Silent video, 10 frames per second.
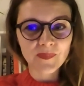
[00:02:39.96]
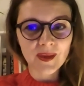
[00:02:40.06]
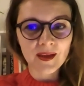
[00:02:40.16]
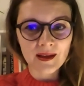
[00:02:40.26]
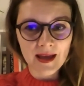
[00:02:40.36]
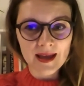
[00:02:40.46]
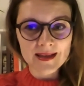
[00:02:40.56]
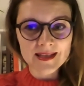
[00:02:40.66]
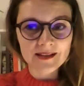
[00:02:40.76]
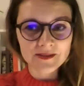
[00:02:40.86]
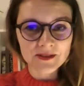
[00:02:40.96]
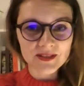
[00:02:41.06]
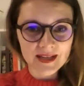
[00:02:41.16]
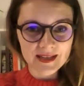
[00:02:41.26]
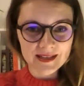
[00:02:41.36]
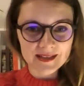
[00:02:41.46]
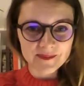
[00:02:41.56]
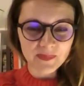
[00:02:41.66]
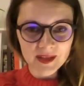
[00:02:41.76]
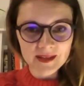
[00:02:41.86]
uh, has undertaken
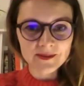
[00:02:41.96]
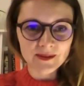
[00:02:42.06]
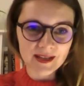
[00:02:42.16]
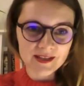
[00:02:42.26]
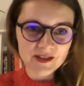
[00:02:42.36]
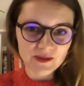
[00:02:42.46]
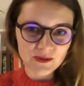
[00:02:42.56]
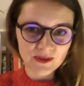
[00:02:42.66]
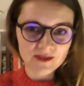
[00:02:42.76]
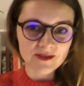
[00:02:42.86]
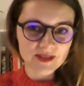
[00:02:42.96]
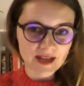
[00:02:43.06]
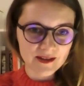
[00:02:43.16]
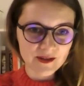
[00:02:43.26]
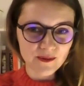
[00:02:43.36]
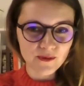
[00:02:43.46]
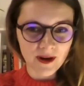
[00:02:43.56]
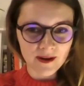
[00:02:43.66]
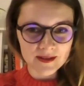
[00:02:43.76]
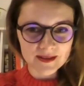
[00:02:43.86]
in relation to intersection of
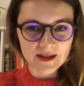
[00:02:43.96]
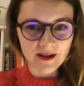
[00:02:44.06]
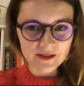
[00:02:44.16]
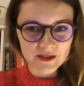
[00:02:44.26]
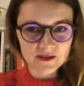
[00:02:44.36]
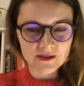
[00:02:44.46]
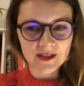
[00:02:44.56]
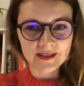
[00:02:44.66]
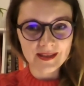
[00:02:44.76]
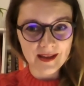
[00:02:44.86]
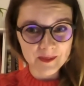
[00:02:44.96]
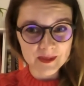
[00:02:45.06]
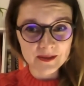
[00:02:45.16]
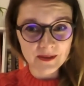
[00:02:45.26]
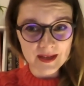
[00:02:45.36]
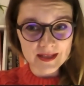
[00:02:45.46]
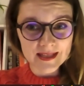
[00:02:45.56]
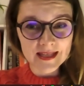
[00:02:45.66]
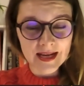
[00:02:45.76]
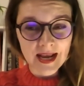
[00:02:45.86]
art, culture, and climate
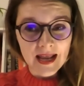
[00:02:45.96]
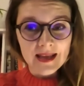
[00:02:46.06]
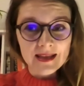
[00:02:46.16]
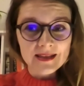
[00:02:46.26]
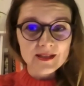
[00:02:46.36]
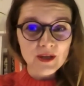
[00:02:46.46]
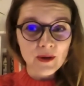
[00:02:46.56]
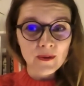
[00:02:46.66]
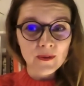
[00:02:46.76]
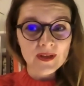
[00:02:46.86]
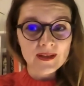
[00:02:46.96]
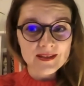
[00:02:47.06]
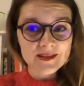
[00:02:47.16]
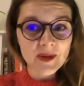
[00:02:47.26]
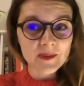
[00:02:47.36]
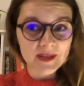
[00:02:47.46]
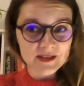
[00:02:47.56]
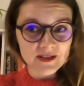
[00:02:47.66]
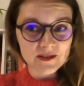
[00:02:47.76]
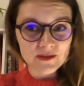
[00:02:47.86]
crisis. So it is my
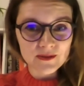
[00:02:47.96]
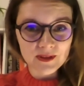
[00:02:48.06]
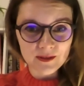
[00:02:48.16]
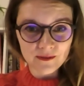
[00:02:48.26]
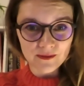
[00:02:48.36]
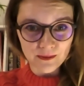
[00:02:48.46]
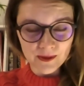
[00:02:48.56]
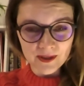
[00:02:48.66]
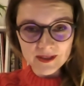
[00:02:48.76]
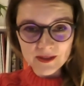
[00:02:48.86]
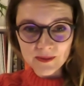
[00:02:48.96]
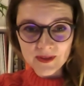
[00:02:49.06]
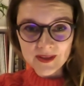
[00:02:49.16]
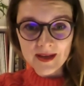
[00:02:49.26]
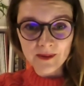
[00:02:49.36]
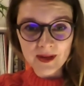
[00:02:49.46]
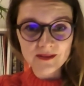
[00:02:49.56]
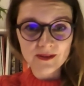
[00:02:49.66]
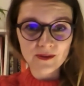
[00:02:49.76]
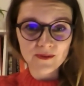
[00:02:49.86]
pleasure to give floor to the
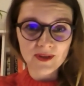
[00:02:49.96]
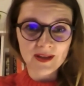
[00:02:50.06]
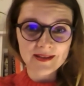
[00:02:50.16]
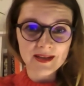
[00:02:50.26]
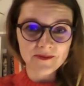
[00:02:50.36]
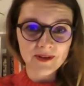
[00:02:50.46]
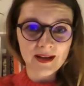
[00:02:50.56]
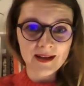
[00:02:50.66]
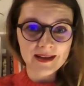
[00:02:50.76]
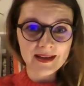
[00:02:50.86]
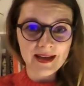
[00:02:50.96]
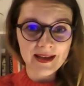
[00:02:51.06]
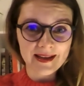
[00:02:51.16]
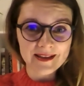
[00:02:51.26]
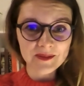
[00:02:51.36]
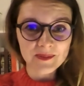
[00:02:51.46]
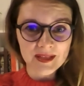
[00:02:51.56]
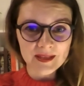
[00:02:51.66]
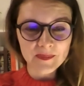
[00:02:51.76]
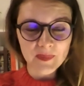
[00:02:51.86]
director of the Jan van Eyck
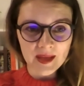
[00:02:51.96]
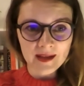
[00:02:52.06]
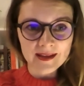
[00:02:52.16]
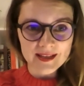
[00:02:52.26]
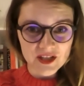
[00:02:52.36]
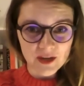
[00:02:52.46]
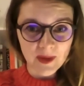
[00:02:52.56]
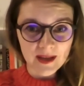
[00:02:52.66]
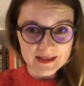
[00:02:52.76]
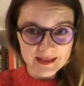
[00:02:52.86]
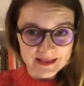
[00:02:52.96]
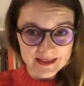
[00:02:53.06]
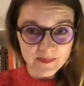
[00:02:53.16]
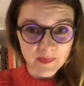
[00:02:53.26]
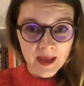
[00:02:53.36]
Academy, uh, Hicham Khalidi.